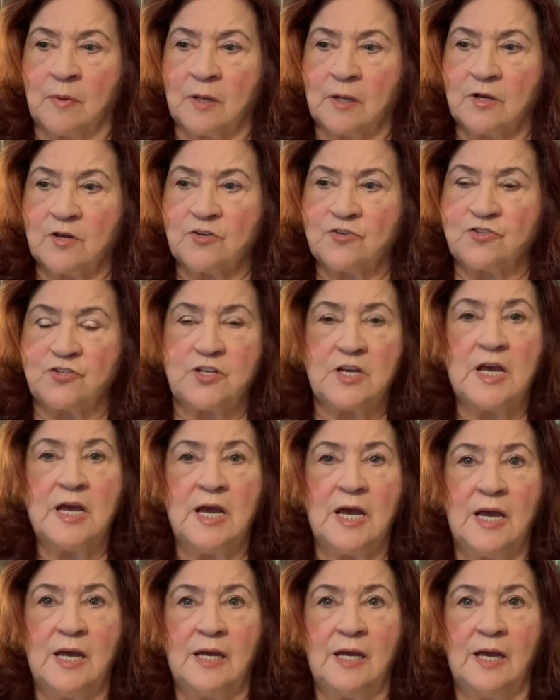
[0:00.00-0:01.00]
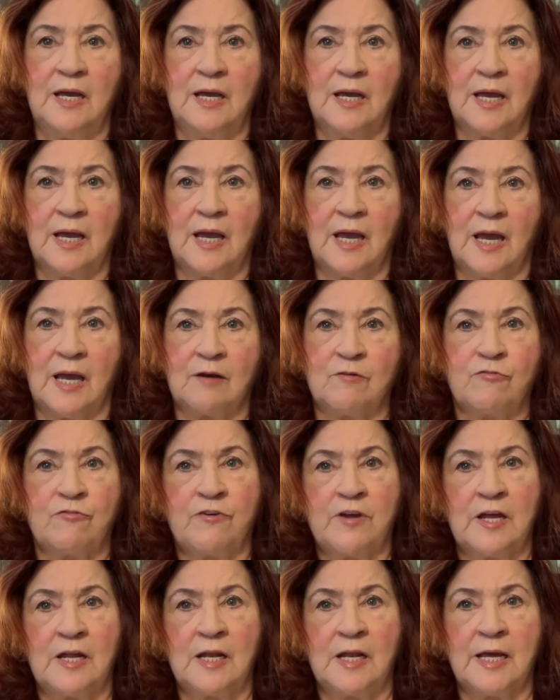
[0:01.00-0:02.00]
seeing and
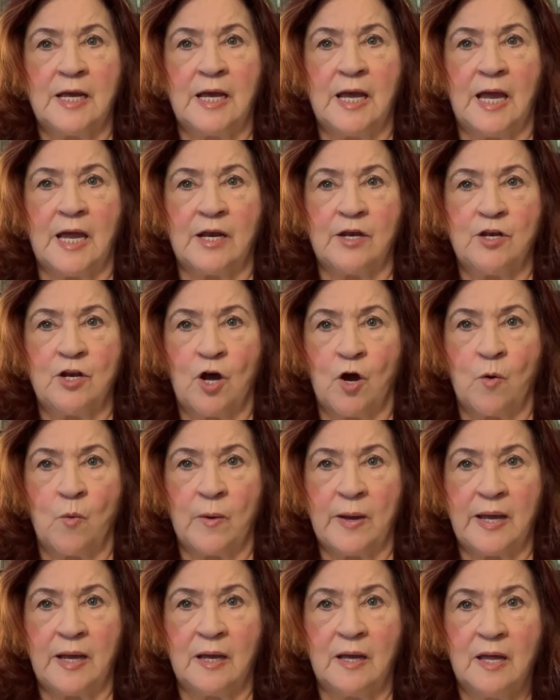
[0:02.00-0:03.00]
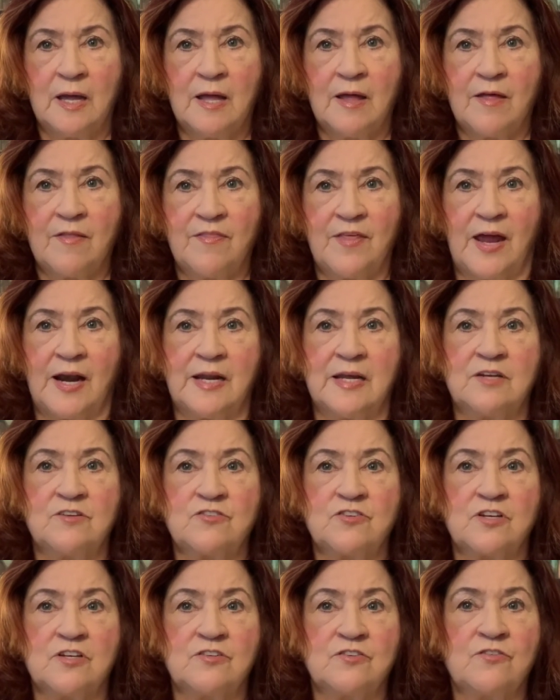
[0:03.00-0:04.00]
feeling and knowing that
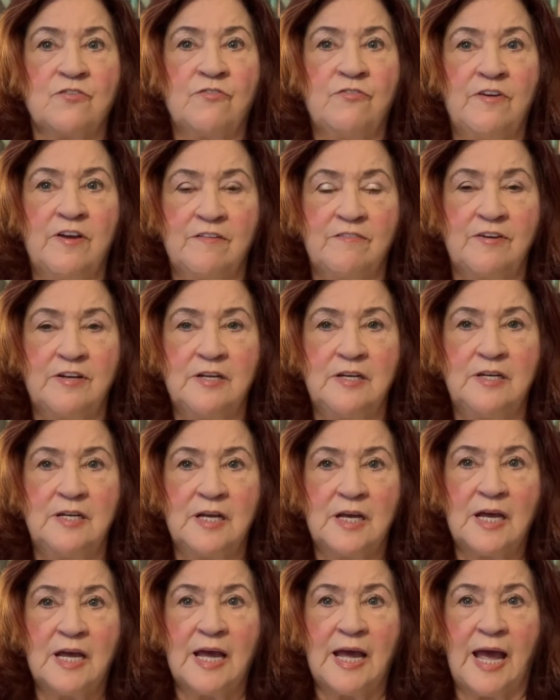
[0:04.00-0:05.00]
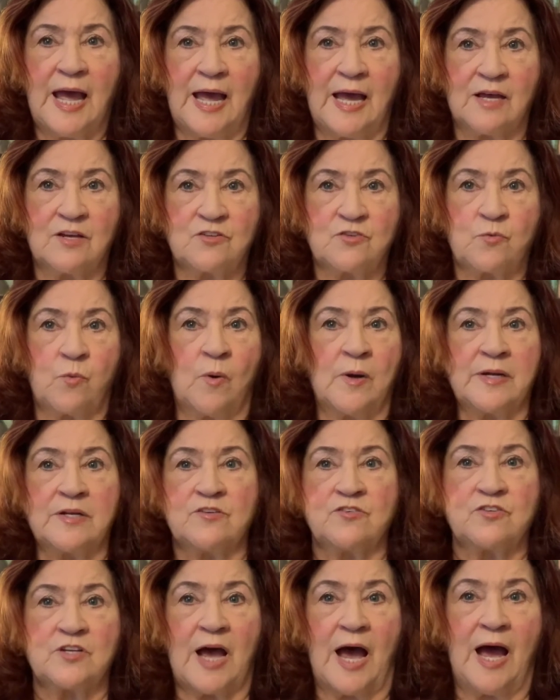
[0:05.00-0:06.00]
is as vivid as what
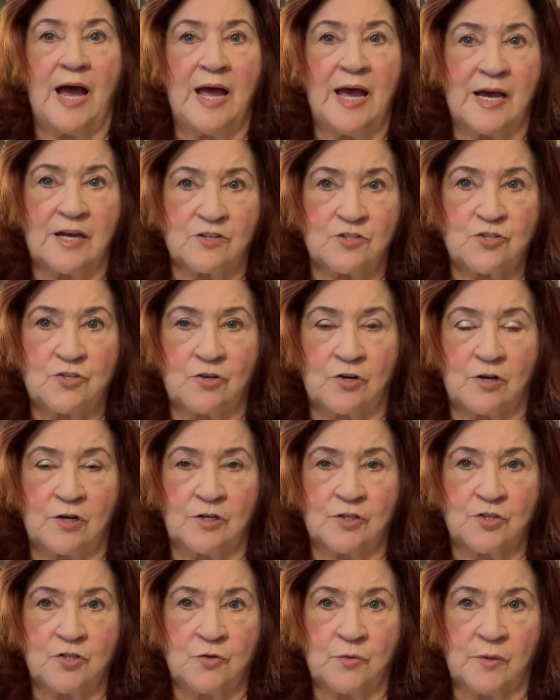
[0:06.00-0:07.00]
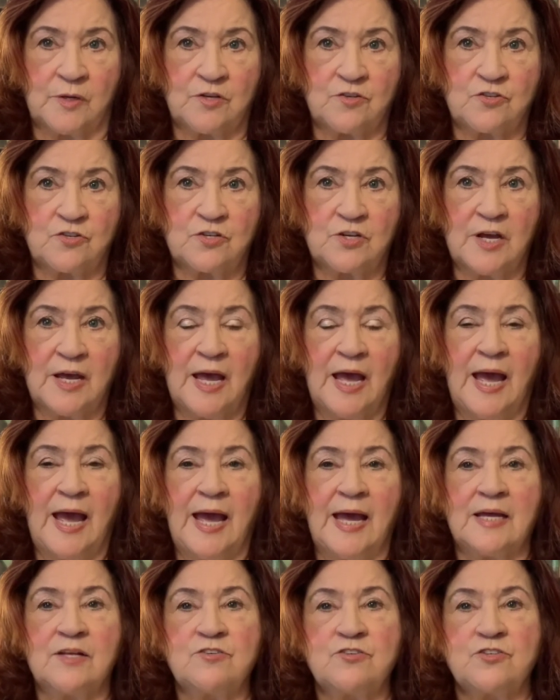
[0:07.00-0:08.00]
is external to us.
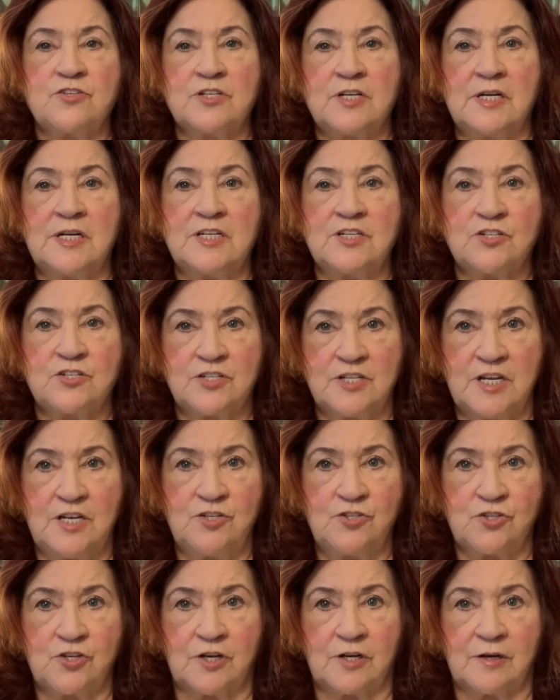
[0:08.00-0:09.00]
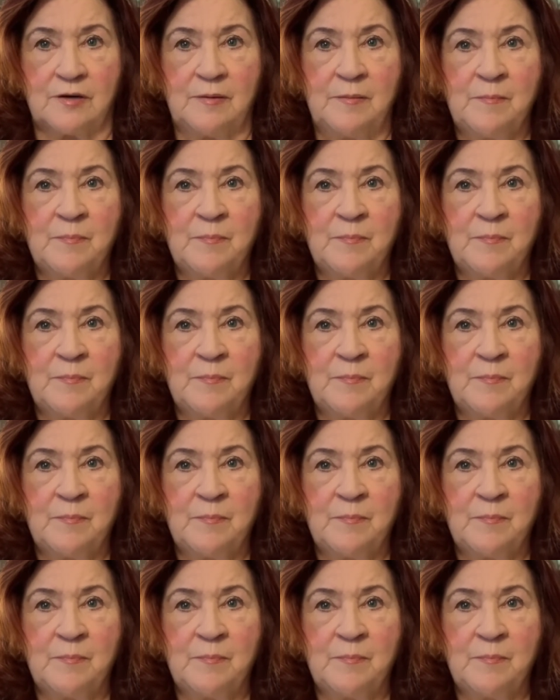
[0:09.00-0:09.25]
And synesthesia